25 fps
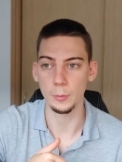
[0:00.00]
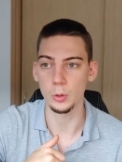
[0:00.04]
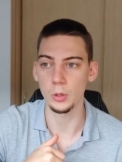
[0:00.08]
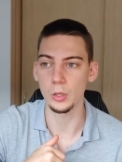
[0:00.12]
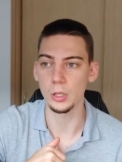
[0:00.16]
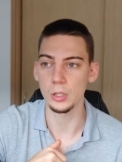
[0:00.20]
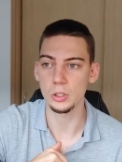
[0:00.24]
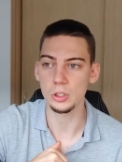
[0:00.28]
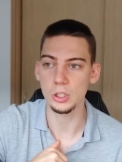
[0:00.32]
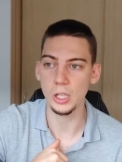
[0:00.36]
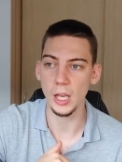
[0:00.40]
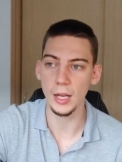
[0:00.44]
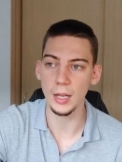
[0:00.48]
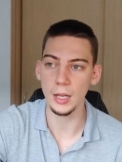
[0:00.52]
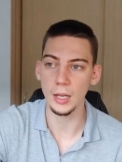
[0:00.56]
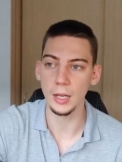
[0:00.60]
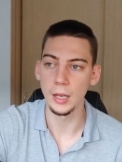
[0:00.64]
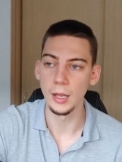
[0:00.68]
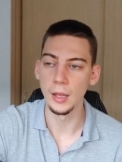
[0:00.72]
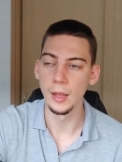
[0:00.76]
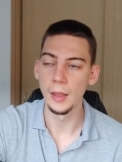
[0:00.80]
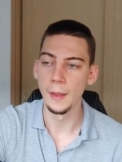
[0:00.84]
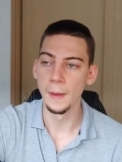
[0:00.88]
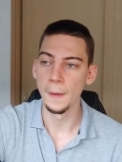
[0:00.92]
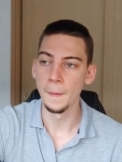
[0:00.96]
to the
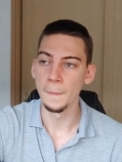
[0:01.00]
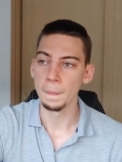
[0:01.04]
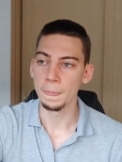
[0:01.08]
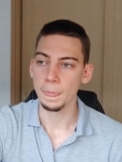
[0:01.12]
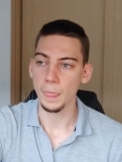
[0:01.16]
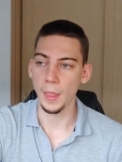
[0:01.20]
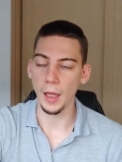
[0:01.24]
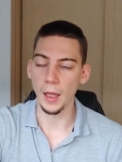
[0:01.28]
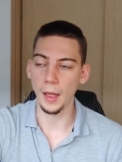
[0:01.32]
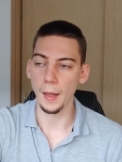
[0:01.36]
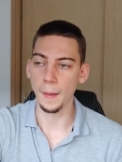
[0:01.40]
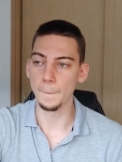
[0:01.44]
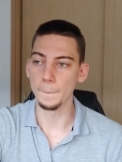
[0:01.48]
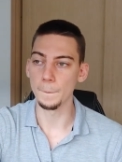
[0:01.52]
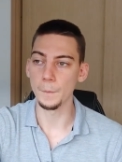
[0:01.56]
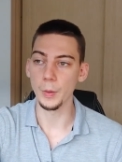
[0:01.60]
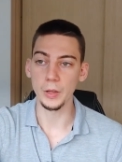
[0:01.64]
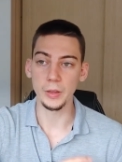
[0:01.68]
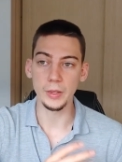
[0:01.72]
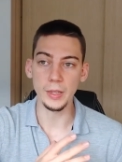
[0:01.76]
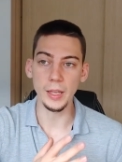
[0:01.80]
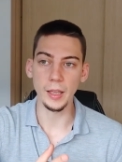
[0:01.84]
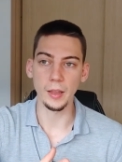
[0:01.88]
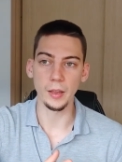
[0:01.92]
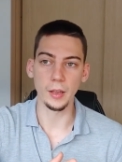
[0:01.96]
channel. Um,
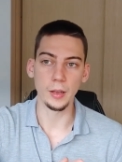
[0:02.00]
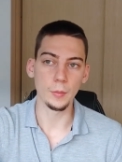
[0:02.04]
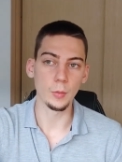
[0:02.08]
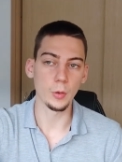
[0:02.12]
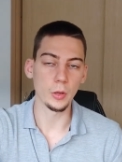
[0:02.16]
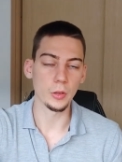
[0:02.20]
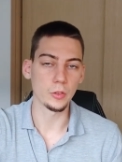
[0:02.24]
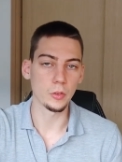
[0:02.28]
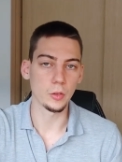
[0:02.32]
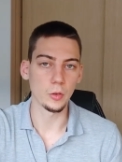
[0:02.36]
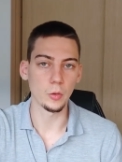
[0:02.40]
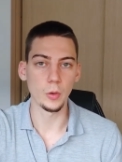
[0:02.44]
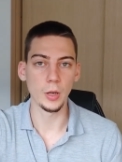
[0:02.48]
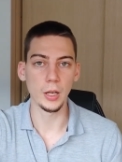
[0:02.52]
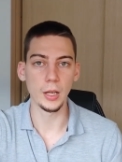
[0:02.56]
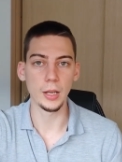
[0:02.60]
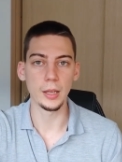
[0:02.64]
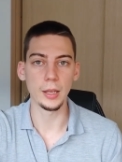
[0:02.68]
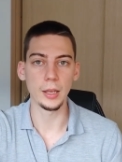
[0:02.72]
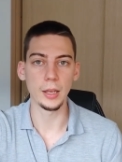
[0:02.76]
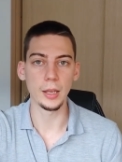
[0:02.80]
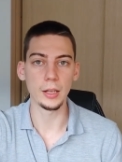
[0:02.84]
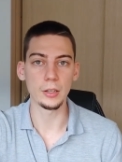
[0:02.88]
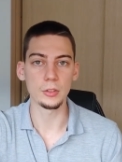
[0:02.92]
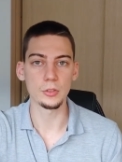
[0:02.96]
but yeah, it was a
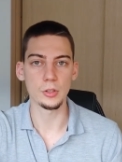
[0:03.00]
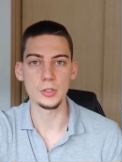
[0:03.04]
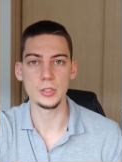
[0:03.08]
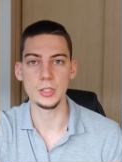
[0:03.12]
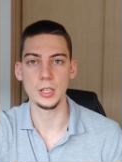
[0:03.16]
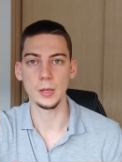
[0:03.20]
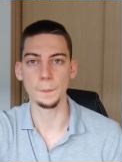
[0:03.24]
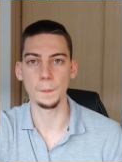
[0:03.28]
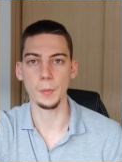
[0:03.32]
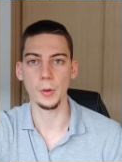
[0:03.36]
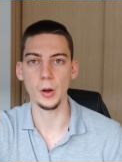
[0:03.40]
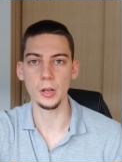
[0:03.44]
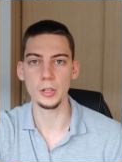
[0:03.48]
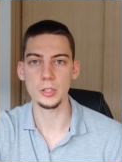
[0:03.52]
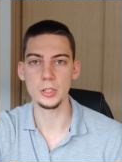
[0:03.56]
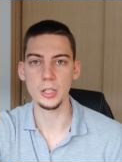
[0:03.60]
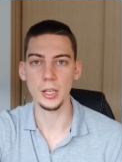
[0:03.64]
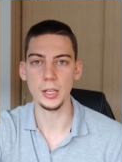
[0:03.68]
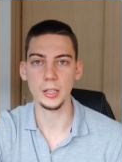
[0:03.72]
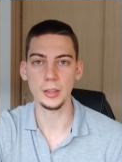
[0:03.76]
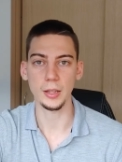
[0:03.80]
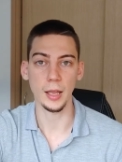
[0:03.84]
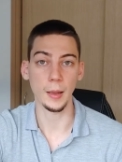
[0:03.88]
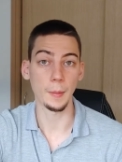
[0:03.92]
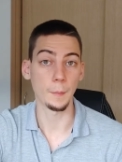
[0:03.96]
really interesting
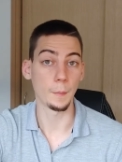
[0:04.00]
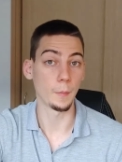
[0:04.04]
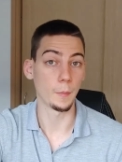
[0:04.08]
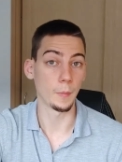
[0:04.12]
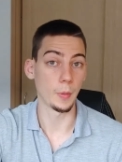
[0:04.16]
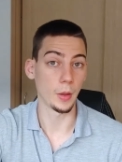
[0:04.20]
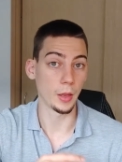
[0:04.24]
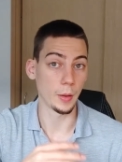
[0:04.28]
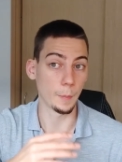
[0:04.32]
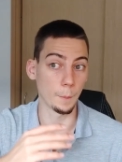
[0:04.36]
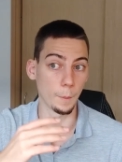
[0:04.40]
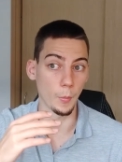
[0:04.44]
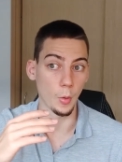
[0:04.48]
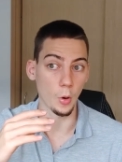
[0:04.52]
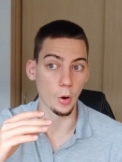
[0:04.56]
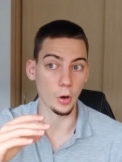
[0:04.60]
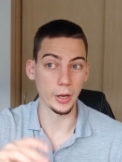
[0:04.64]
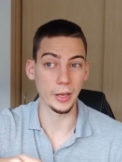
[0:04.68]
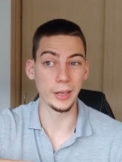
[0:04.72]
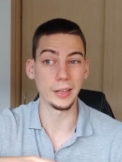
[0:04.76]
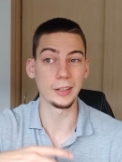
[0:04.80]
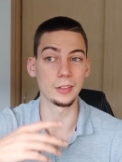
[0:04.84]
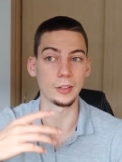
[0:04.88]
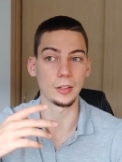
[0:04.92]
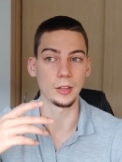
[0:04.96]
project. I'm uh,
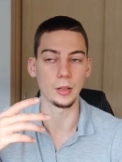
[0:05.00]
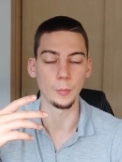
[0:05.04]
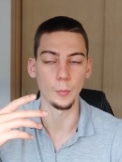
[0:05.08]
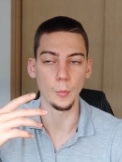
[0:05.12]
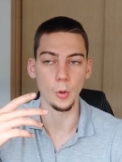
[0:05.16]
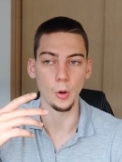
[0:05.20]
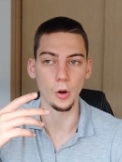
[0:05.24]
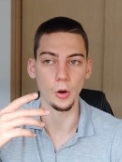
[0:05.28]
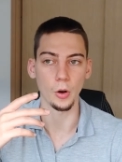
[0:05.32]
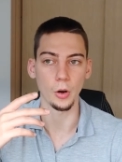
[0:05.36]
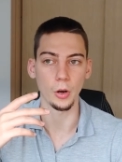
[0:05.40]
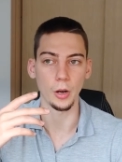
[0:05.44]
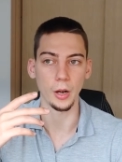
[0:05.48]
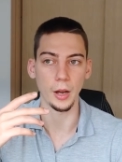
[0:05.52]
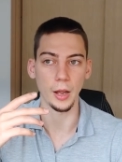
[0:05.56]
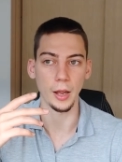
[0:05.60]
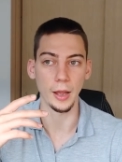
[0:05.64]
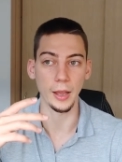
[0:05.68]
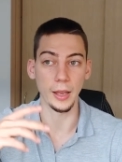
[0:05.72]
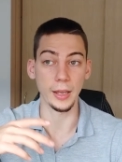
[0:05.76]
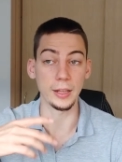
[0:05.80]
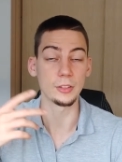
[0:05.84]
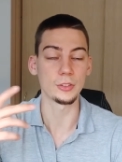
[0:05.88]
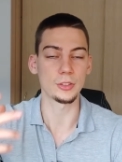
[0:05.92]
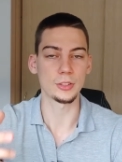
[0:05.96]
more in, more
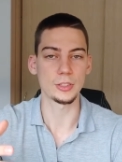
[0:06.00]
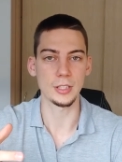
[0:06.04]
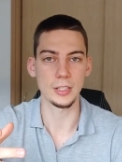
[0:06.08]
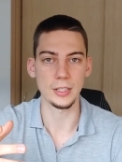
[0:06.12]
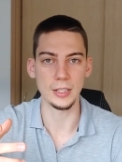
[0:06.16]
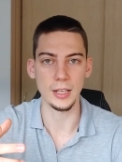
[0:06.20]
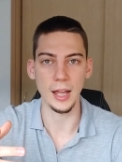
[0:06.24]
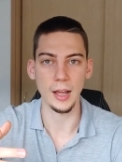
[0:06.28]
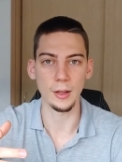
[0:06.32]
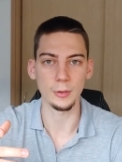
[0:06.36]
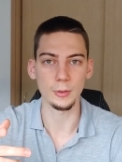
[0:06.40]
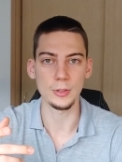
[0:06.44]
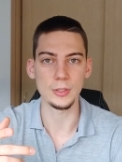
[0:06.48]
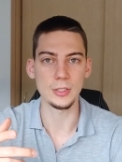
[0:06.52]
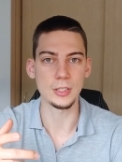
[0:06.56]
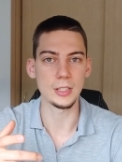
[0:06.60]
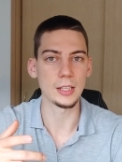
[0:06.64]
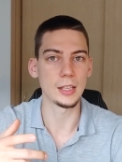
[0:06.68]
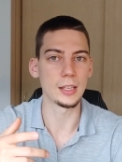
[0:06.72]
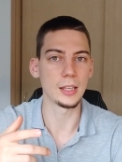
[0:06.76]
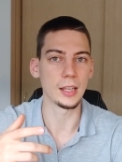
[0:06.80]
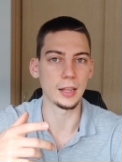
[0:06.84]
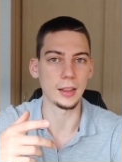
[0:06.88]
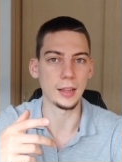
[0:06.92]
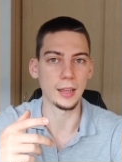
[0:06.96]
uh, interested now to
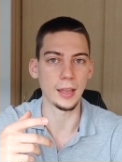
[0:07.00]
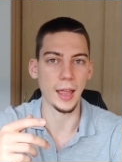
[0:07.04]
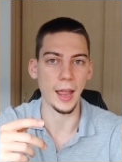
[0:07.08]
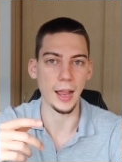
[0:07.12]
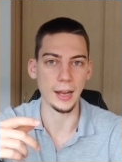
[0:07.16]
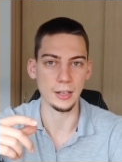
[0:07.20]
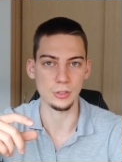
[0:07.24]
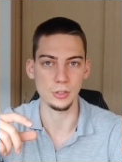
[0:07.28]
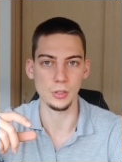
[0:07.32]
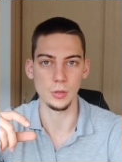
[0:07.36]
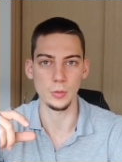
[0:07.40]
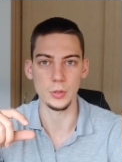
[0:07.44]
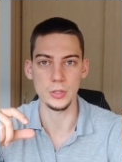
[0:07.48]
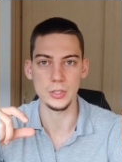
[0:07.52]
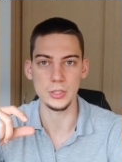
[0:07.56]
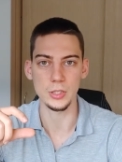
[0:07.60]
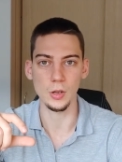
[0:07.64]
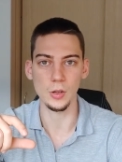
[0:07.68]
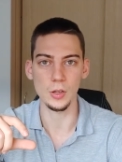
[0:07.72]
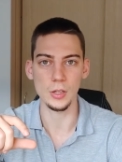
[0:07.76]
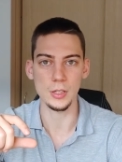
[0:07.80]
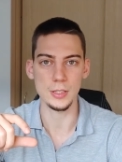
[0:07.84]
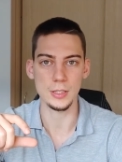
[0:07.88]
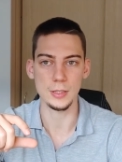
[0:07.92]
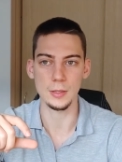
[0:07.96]
see the actual
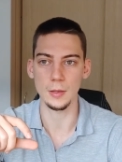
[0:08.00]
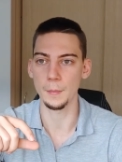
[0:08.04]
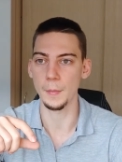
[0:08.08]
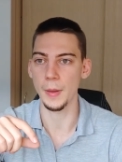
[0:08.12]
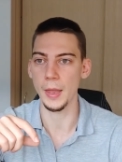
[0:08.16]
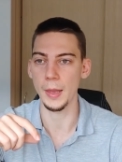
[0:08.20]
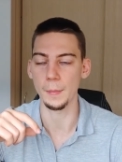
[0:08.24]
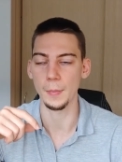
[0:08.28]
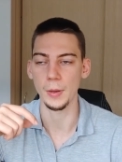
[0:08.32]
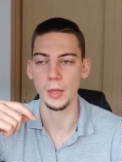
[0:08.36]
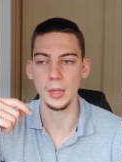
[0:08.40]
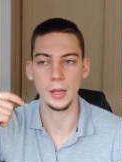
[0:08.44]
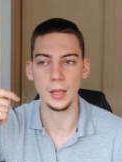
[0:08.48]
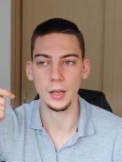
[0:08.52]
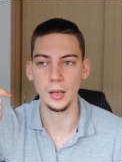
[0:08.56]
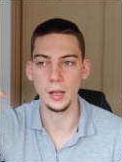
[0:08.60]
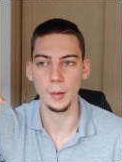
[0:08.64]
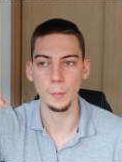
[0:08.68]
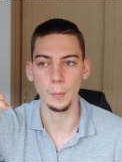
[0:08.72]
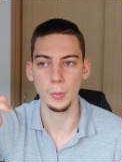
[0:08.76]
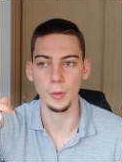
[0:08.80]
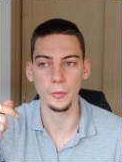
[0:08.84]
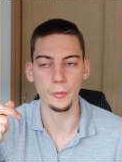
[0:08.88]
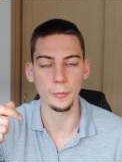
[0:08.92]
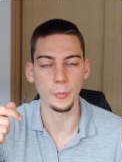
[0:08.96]
results. Maybe in a
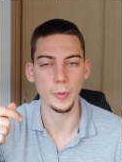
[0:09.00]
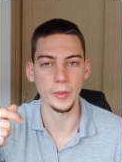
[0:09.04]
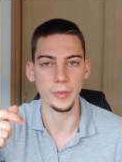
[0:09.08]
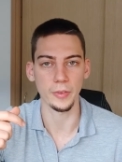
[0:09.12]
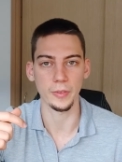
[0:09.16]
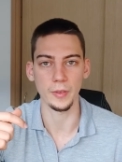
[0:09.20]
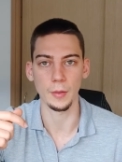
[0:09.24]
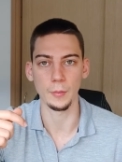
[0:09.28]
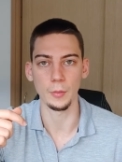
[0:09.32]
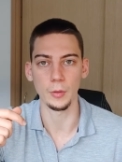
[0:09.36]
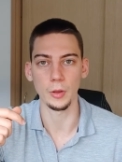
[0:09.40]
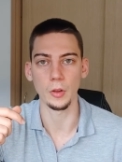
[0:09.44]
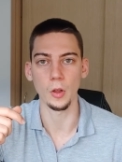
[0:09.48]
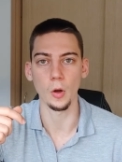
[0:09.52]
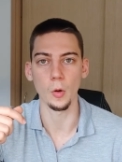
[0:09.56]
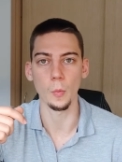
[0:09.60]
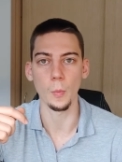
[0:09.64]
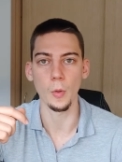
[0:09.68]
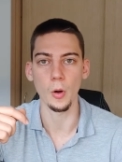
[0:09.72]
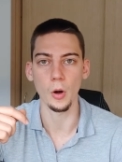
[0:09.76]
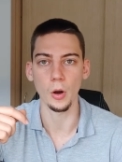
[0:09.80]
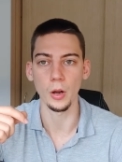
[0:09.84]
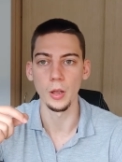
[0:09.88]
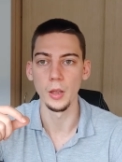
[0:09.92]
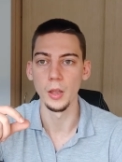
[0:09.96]
couple of months I will know
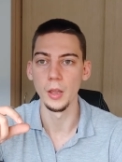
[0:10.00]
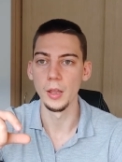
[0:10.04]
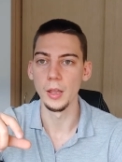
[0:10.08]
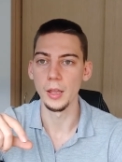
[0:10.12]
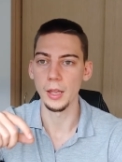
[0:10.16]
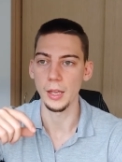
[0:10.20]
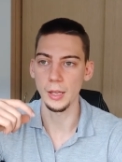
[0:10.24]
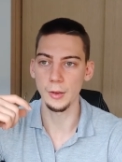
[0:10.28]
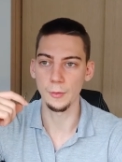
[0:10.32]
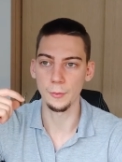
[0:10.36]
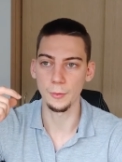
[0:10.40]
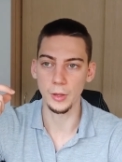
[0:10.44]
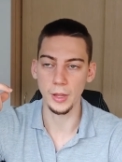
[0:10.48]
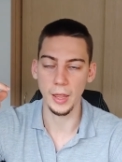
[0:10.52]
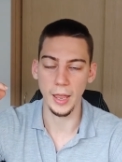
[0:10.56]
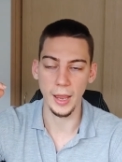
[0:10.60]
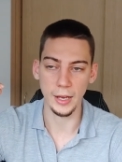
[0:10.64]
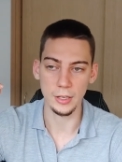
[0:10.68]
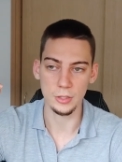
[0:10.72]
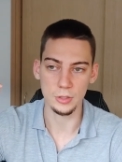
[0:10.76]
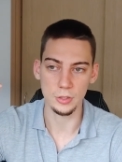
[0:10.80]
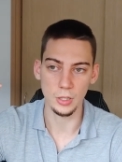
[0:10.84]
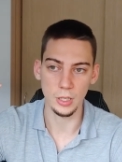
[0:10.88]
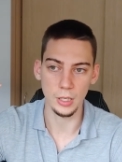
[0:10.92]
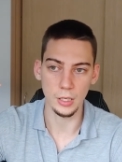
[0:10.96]
more if it
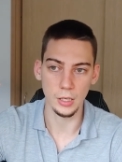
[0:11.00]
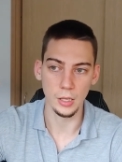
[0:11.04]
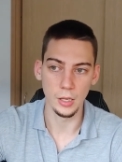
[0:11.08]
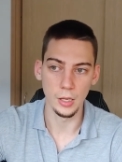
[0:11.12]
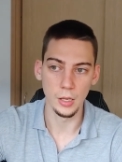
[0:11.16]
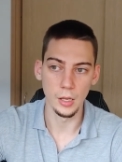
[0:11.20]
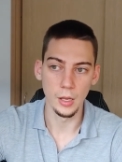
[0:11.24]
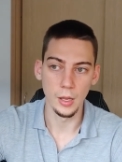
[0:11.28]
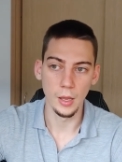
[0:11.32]
actually